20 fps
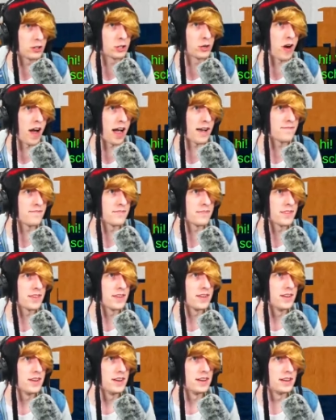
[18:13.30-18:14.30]
try.
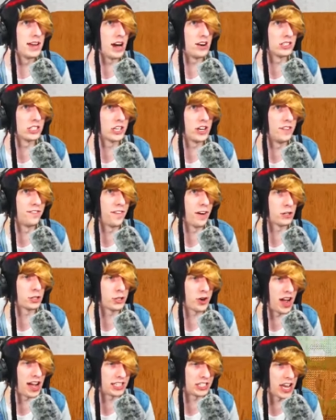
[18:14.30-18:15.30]
That was a good first
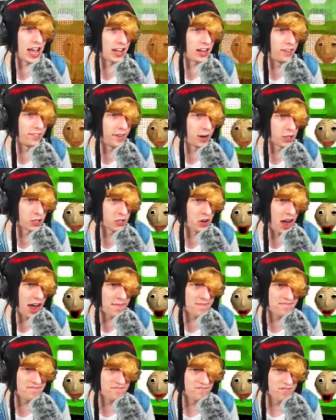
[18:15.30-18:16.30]
try, Chad. Good first try.
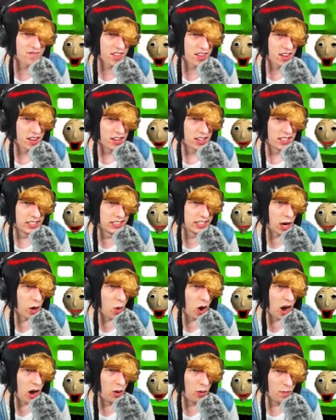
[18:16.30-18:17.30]

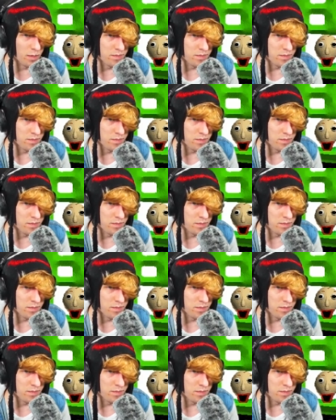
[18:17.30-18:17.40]
Zero.